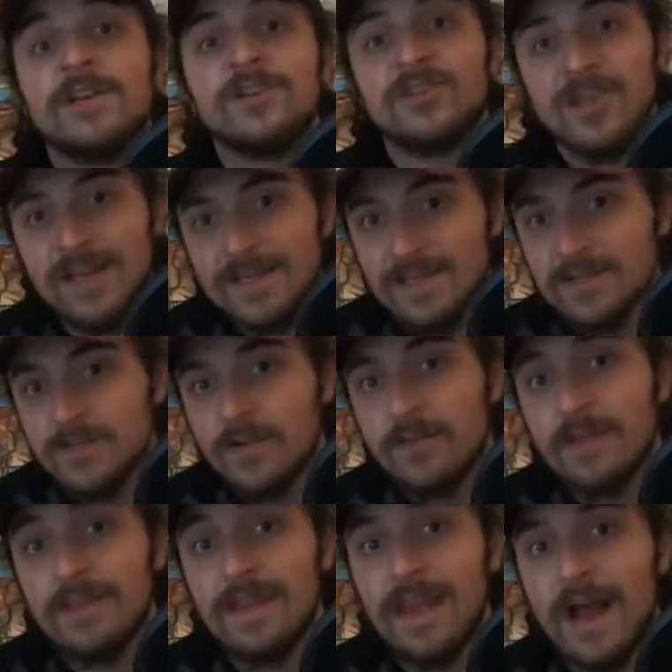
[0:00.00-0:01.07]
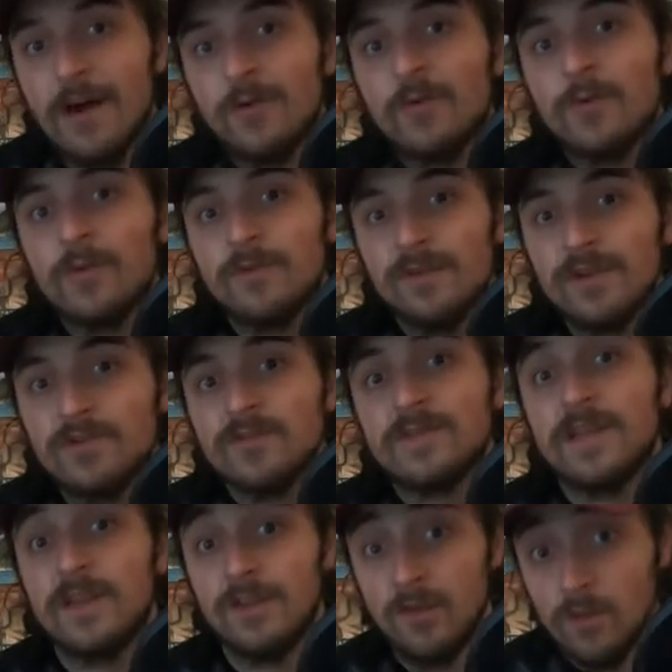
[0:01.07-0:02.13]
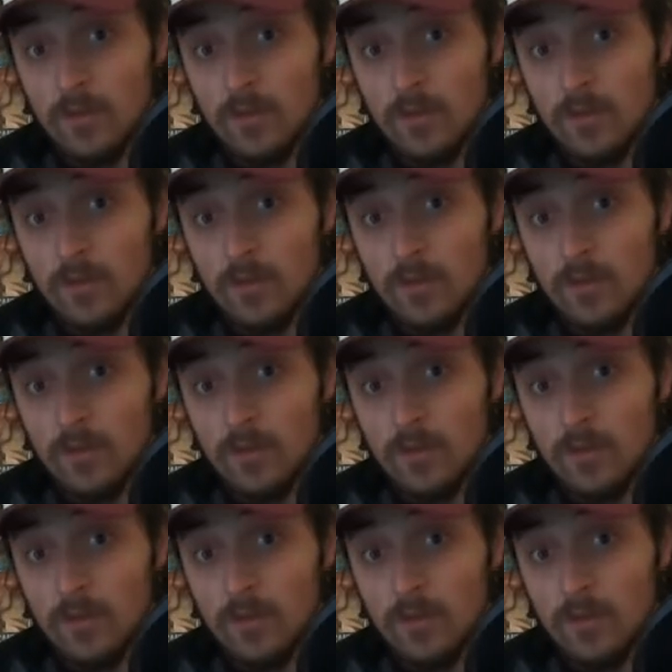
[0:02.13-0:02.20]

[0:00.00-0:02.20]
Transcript: chances are that the outdoor adventures that you